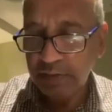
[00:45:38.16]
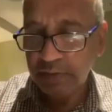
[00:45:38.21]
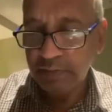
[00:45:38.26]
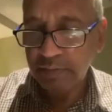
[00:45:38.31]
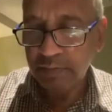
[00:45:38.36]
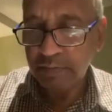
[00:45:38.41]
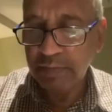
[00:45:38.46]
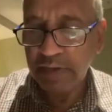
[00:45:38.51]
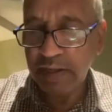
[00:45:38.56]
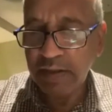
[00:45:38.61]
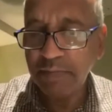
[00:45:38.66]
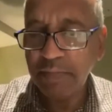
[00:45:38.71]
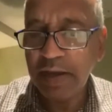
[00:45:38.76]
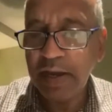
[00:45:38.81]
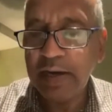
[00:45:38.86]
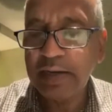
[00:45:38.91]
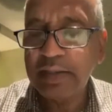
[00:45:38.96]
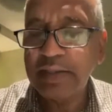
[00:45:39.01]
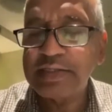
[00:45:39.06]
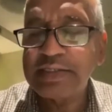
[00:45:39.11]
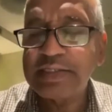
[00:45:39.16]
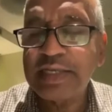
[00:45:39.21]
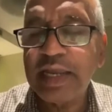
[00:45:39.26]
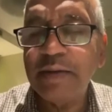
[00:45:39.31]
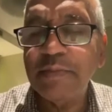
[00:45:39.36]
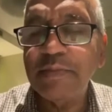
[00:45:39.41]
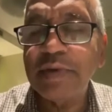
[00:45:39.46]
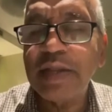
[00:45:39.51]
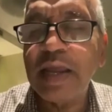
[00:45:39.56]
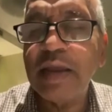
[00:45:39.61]
by at the
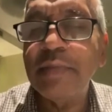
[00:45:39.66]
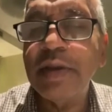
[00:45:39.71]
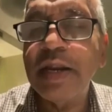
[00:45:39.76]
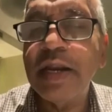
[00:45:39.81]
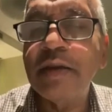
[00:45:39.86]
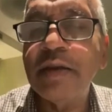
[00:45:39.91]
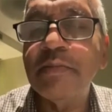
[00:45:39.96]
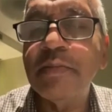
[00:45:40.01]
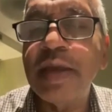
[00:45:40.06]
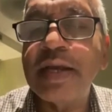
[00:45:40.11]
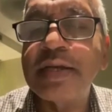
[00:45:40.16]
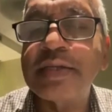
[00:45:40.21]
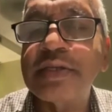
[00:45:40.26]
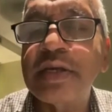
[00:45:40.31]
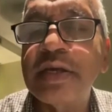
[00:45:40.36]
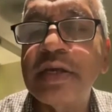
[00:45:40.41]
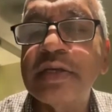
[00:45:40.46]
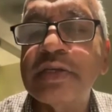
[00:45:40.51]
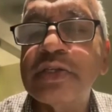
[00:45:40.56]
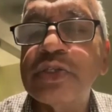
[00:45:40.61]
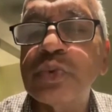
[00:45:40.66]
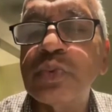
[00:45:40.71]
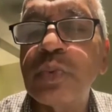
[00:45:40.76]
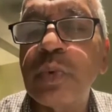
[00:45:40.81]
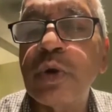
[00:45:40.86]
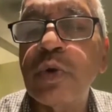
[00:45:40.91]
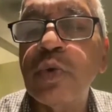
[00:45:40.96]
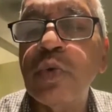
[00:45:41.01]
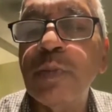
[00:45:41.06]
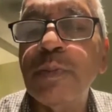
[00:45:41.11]
same time it makes
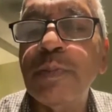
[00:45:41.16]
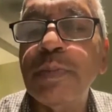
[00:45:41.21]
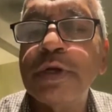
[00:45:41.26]
swarupa